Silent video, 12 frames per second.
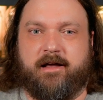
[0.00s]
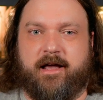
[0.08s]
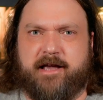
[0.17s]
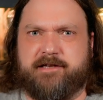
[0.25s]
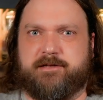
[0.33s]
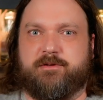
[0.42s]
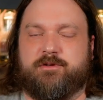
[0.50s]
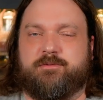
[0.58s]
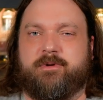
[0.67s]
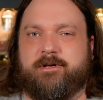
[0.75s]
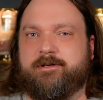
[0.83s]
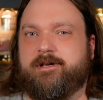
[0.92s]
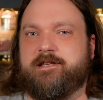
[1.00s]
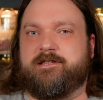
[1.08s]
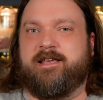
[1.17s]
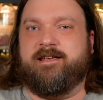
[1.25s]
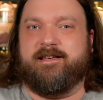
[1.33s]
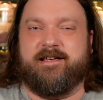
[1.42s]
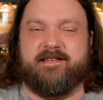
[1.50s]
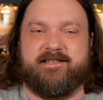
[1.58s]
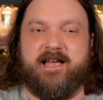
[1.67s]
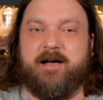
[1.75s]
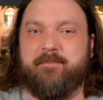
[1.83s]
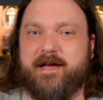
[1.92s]
it's
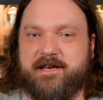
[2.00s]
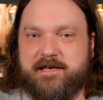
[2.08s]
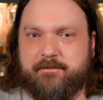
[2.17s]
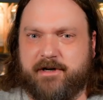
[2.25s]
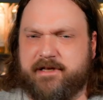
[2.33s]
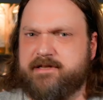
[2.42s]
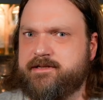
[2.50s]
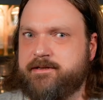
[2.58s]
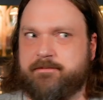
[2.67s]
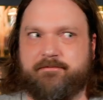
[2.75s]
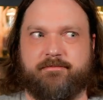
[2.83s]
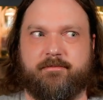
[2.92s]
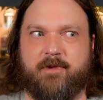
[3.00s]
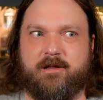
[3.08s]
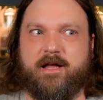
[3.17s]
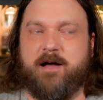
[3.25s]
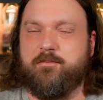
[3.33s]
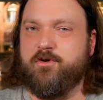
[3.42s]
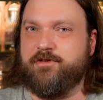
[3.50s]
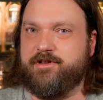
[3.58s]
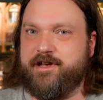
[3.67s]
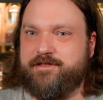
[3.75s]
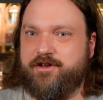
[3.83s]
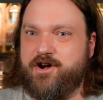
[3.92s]
not many, but it's a lot more than
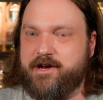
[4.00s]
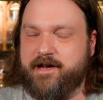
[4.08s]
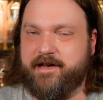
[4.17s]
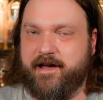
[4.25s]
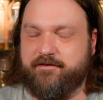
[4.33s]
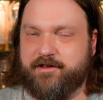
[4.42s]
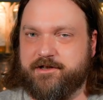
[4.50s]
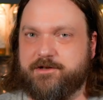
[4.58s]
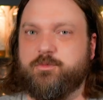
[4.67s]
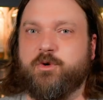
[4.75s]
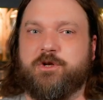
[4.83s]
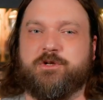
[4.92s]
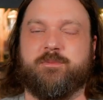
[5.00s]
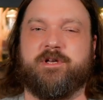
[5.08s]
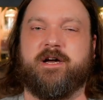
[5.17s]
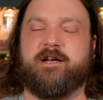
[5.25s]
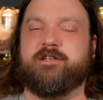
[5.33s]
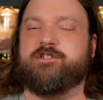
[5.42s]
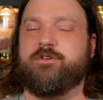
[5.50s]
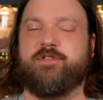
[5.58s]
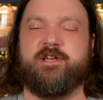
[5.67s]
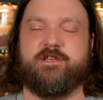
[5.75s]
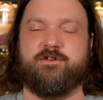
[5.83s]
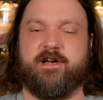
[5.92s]
I thought I'd have at this point, to be honest. So
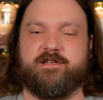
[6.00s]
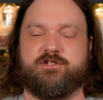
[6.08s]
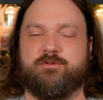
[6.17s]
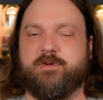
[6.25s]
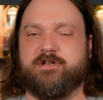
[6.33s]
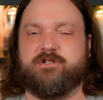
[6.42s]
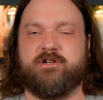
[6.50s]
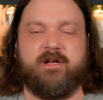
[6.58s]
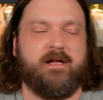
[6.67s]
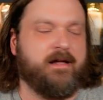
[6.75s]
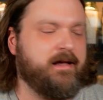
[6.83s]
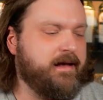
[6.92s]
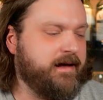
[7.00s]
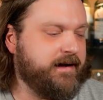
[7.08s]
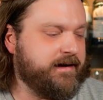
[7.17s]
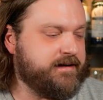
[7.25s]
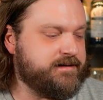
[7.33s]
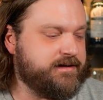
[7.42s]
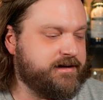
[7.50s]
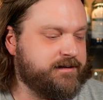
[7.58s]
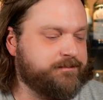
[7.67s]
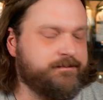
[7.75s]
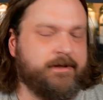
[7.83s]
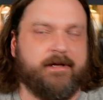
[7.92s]
thank you guys so much. And
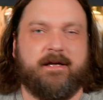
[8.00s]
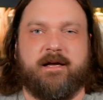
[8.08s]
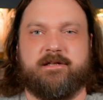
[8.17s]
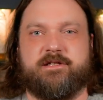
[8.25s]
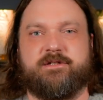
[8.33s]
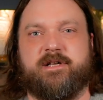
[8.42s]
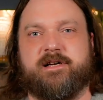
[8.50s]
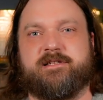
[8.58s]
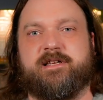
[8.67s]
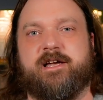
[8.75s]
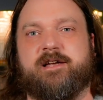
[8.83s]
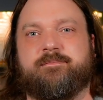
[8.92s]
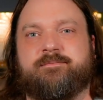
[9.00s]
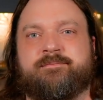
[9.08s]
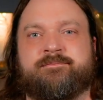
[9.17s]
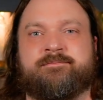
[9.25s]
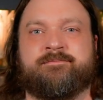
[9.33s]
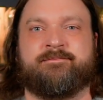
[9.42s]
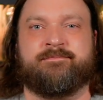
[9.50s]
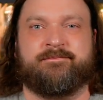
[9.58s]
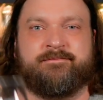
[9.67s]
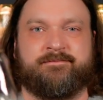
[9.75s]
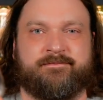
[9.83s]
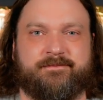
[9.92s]
until next
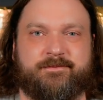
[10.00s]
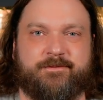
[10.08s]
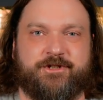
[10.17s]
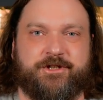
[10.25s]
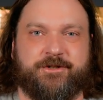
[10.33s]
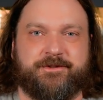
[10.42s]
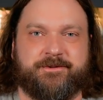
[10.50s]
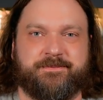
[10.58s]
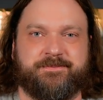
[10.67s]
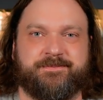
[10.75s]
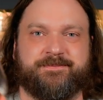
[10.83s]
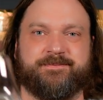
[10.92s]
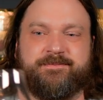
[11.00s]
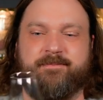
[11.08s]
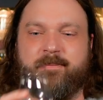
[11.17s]
time, cheers.